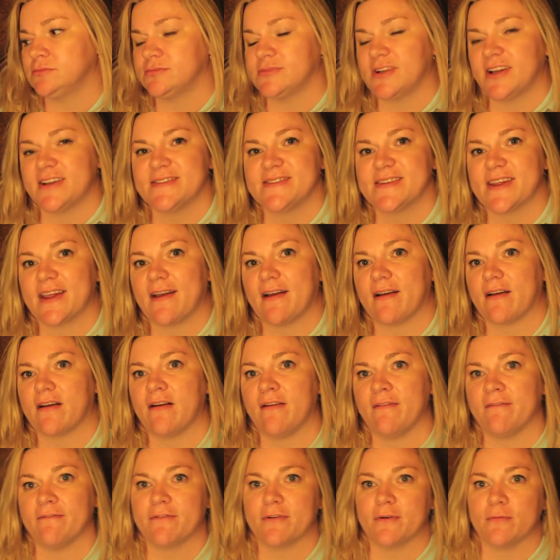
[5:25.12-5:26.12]
because I got
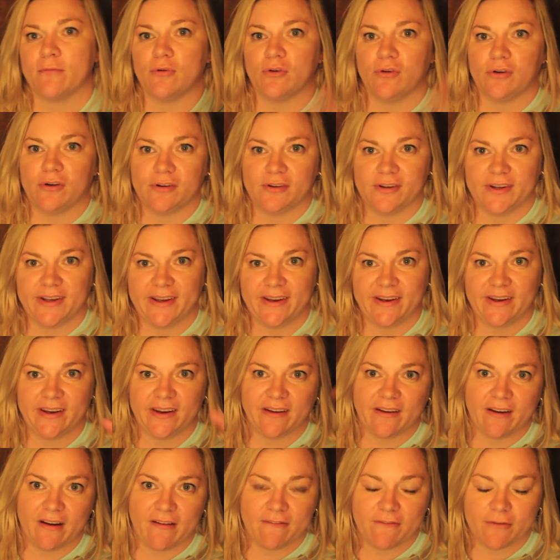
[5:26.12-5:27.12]
comfortable
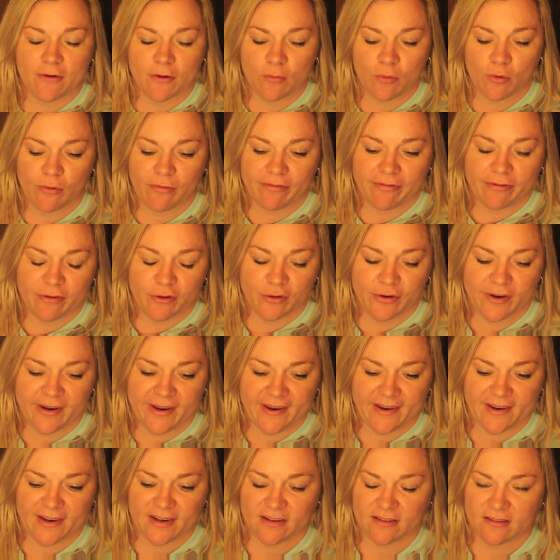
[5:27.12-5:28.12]
eating comfortable food
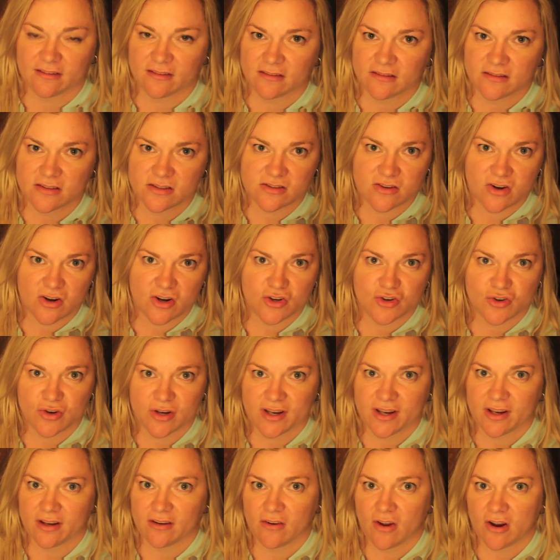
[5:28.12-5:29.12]
again. Started
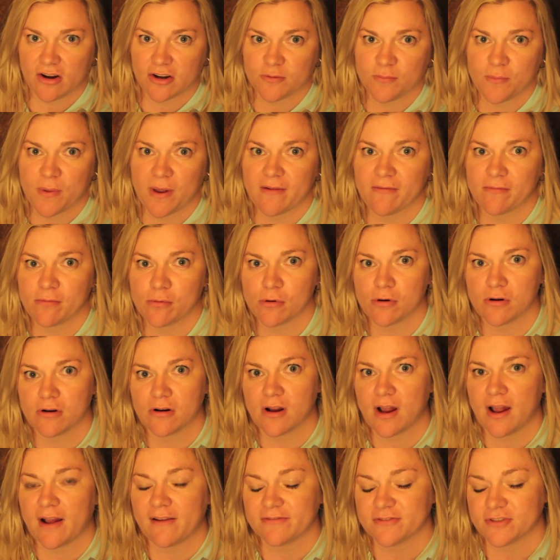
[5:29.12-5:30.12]
drinking Dr.
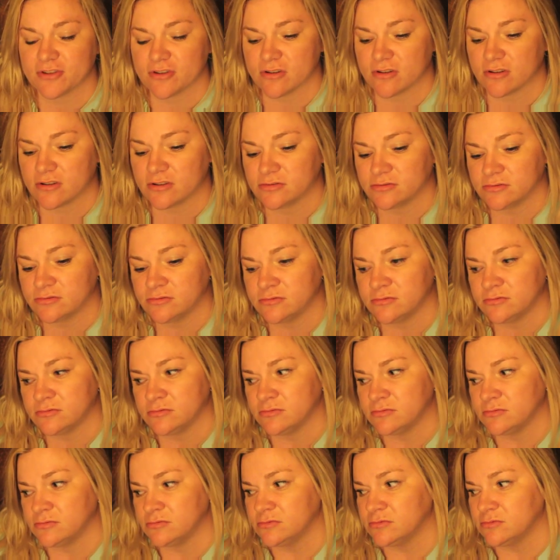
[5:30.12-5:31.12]
Pepper after
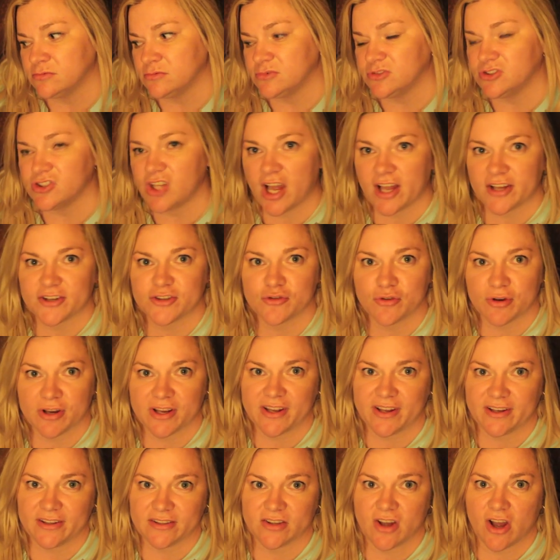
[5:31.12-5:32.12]
not
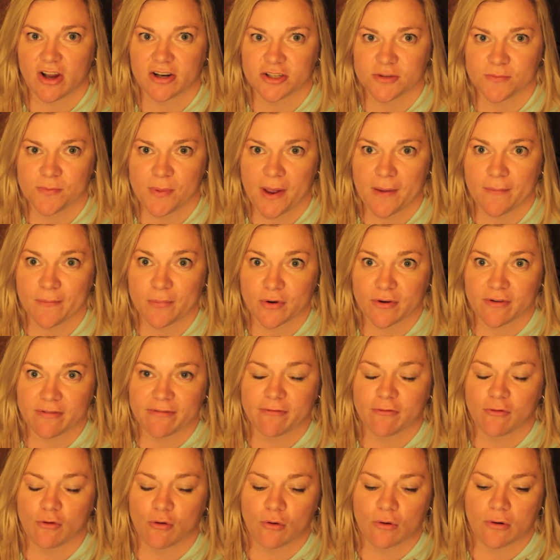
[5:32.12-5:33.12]
drinking Dr. Pepper
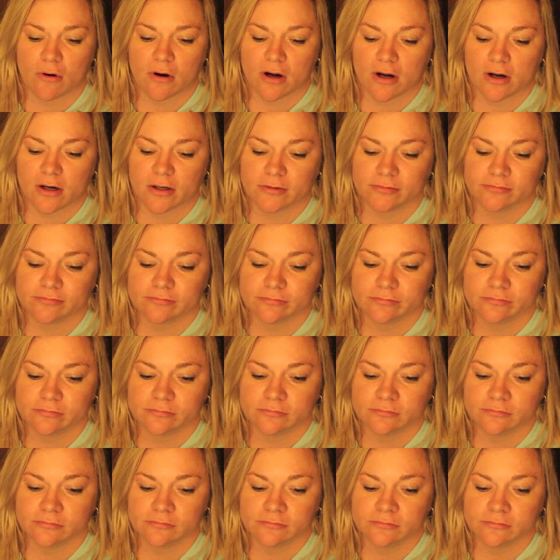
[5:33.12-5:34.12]
for
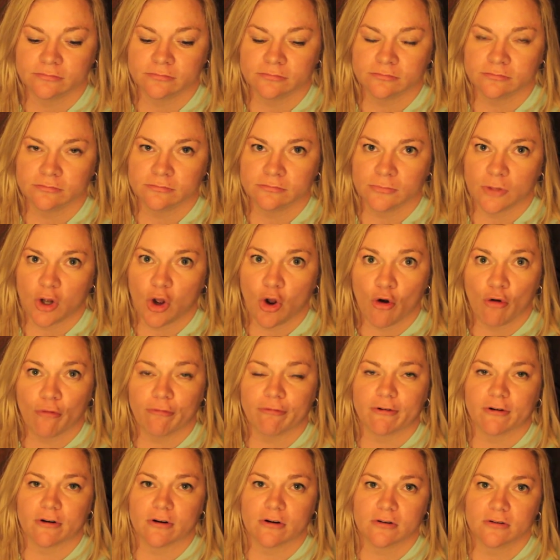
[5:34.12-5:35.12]

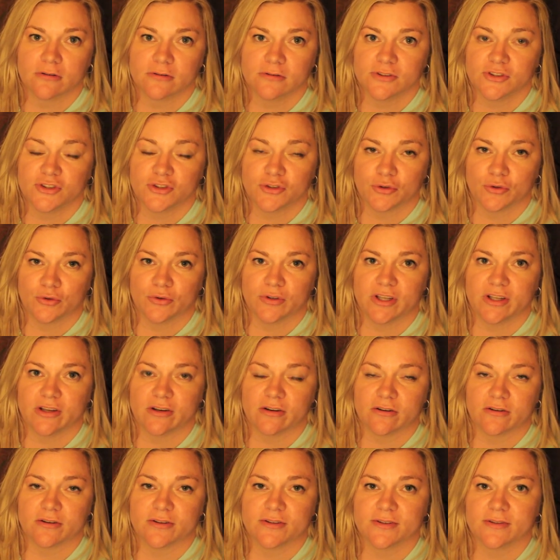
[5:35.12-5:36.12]
over 2
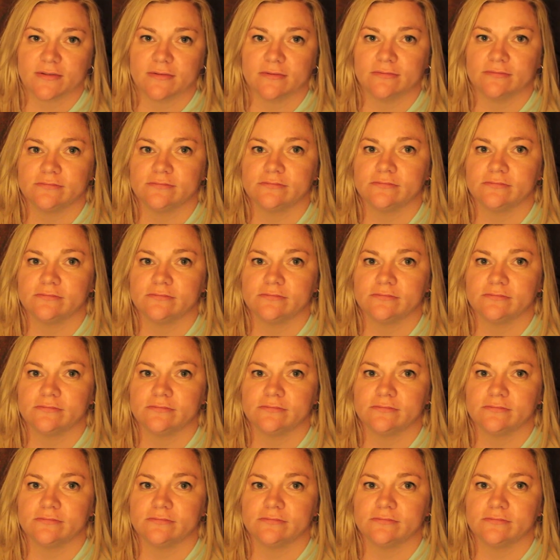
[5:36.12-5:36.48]
years.